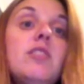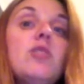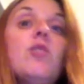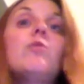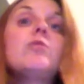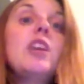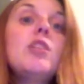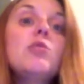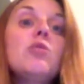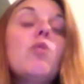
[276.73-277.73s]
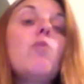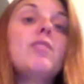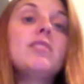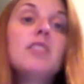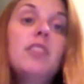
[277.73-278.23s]
So say you took a
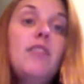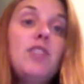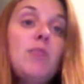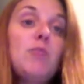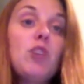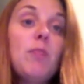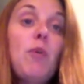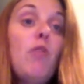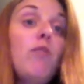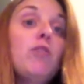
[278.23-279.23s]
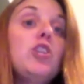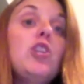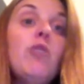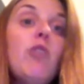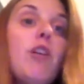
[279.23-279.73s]
once-in-a-lifetime trip over to
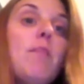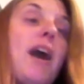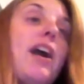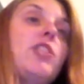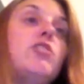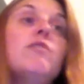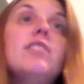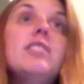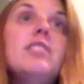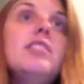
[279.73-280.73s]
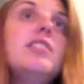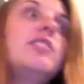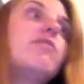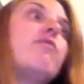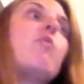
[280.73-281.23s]
Europe and you
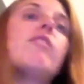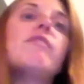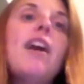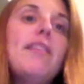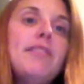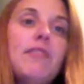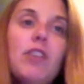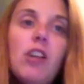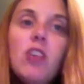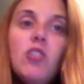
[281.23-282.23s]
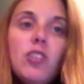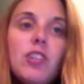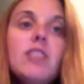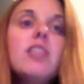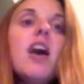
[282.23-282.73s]
visited 4 or 5 different
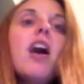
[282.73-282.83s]
countries,